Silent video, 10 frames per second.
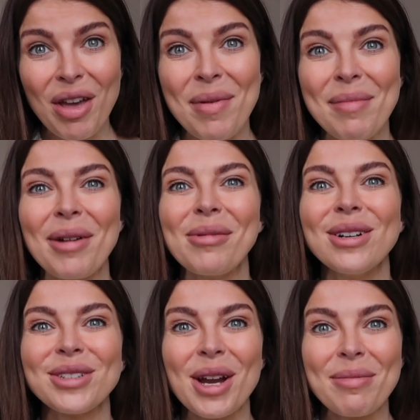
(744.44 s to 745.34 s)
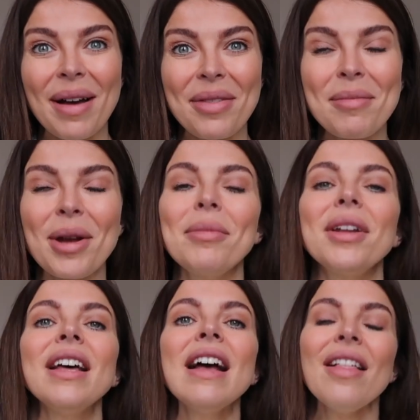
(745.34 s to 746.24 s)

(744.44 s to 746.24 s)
them in my wardrobe at the moment.